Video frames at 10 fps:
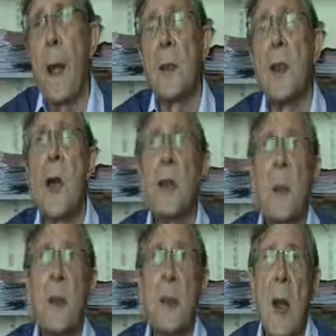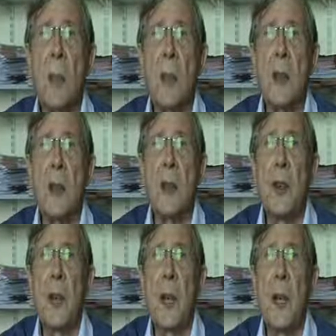And task-based language
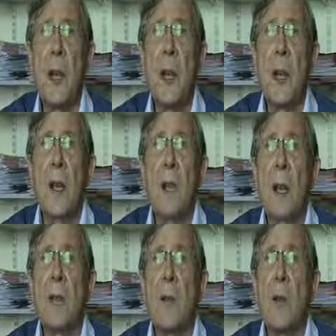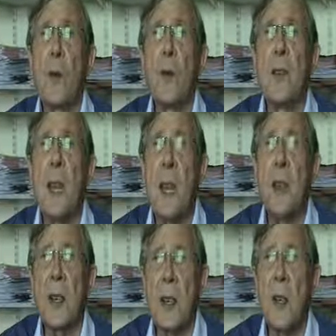teaching does, of course,
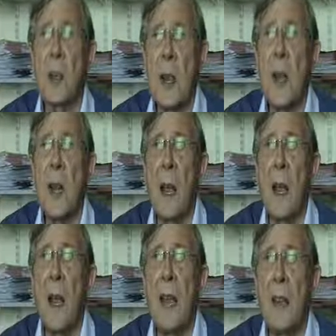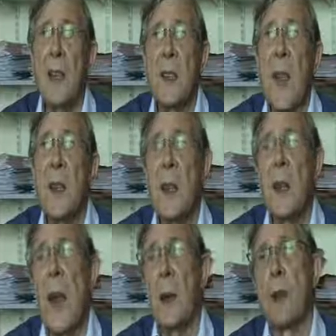cater to
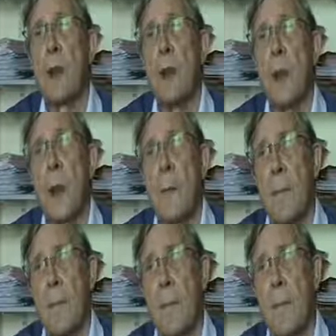incidental language learning.